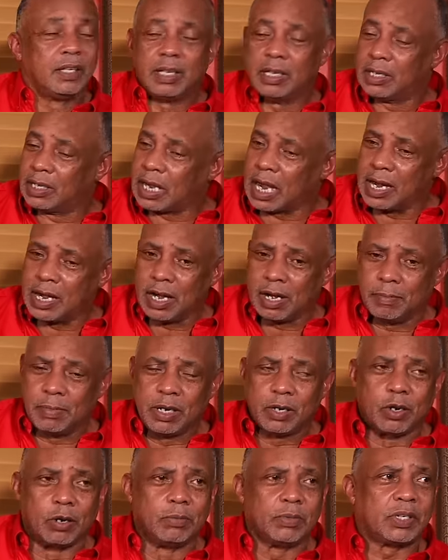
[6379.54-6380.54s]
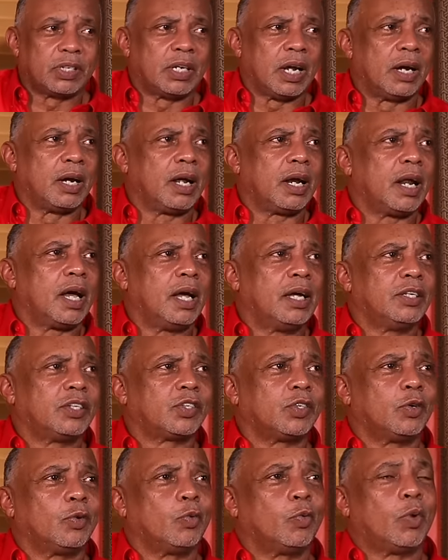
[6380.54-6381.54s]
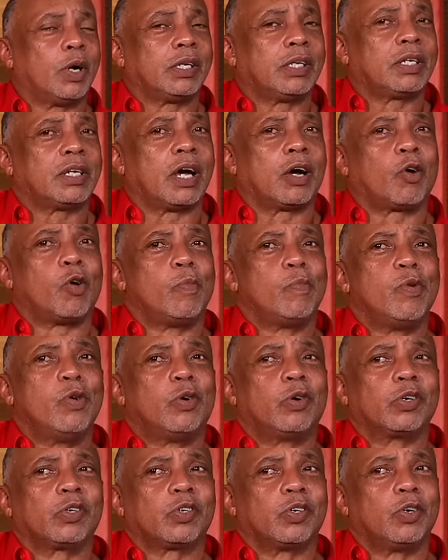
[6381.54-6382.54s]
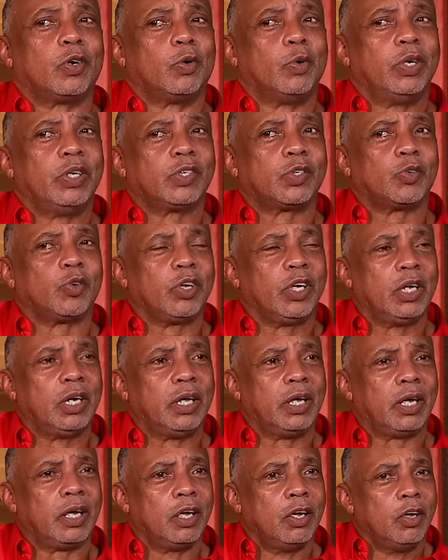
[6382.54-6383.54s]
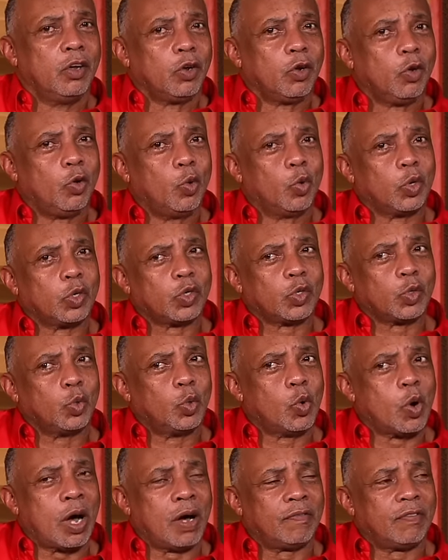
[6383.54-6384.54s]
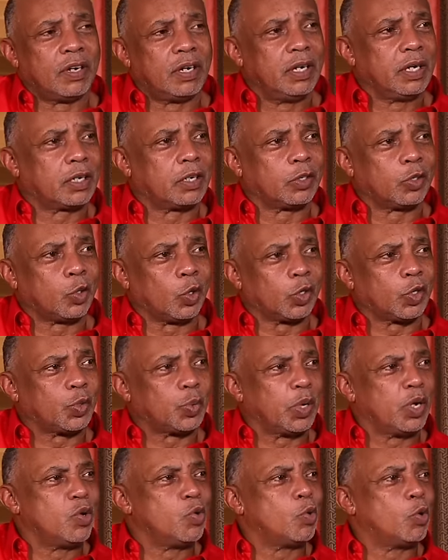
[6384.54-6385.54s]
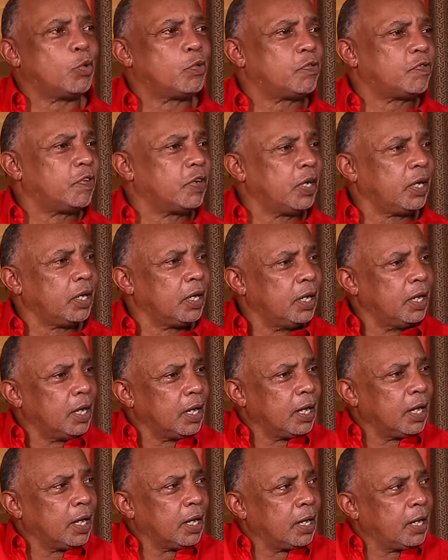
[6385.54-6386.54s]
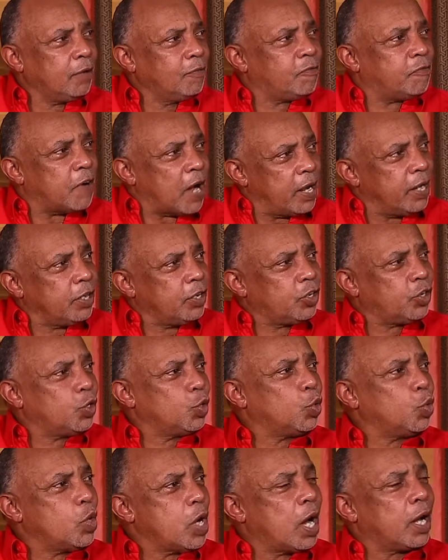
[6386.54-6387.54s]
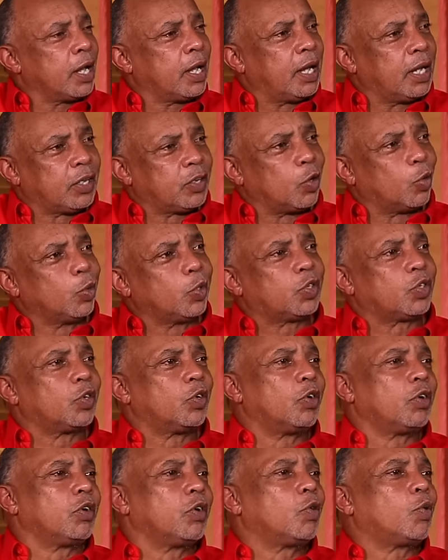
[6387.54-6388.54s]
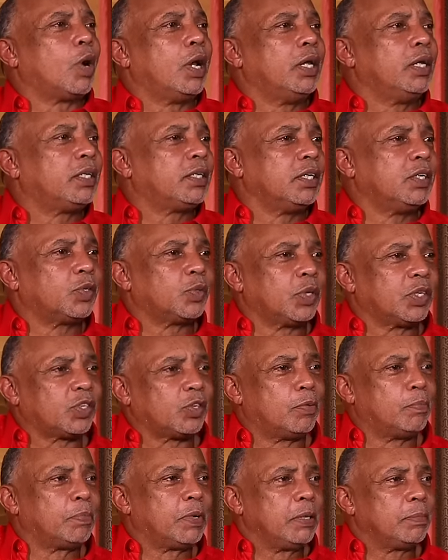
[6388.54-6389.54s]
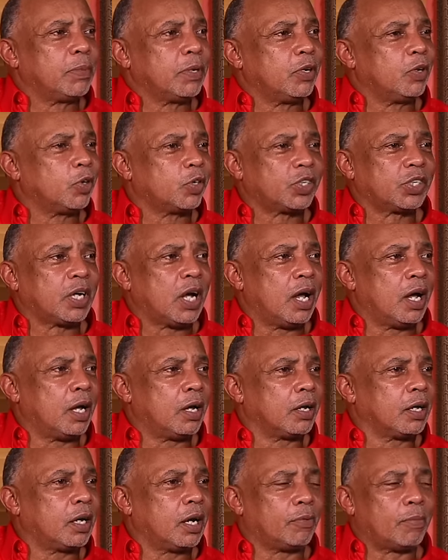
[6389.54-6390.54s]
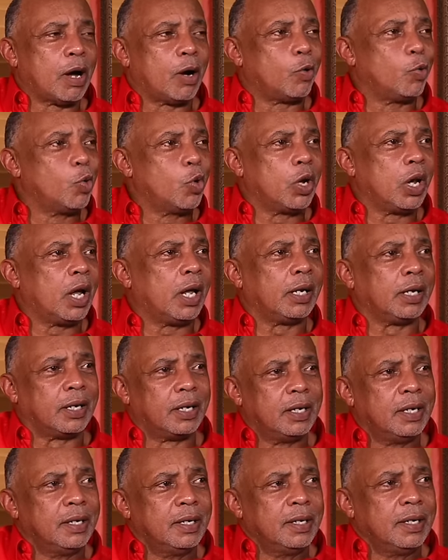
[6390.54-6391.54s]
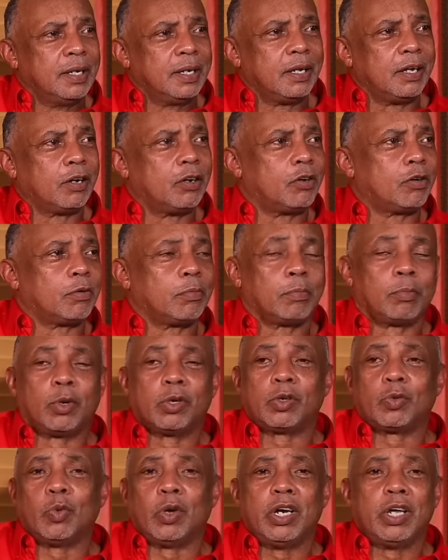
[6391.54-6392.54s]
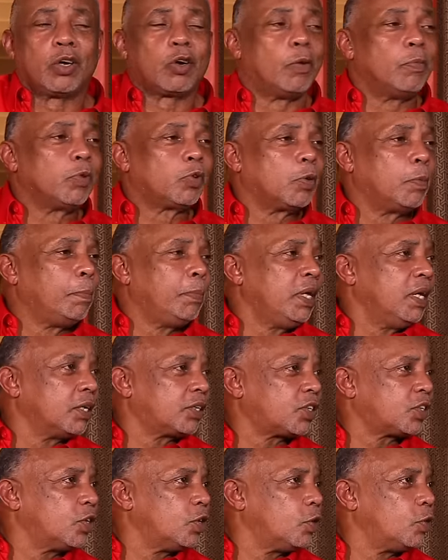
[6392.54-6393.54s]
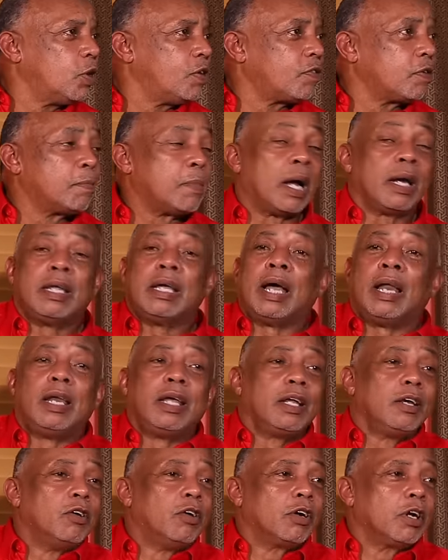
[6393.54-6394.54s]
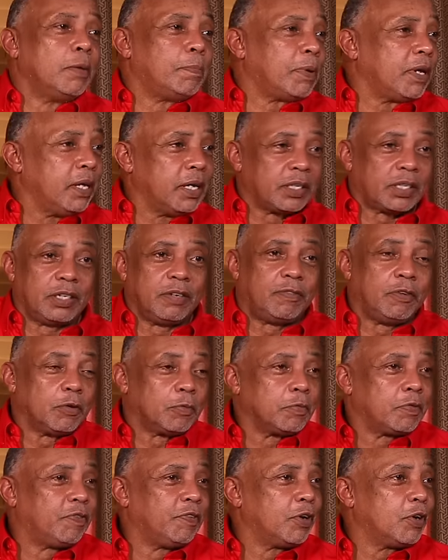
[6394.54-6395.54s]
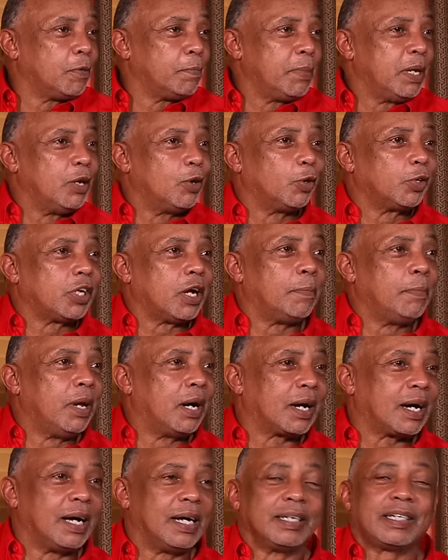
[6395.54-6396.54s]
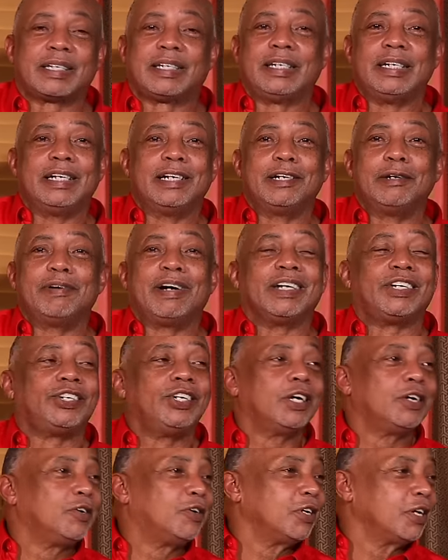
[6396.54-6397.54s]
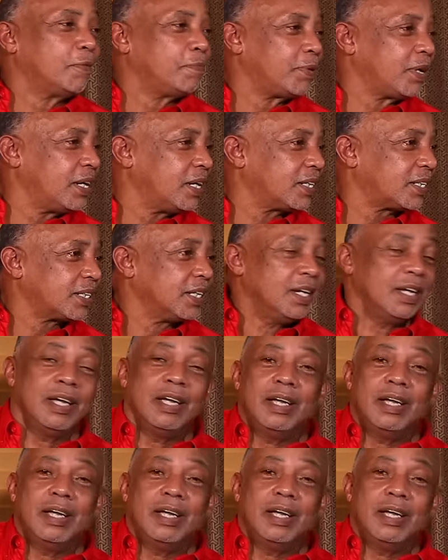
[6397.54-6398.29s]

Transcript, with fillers: It kind of becomes standardized. So what it come down to now is really those who have the little touch where know fine tune and get out certain qualities where some people just can't grab a hold on. You know, but when it comes to bass now, everybody will lick down the place if you know, build out a block and steal them and shake down the place.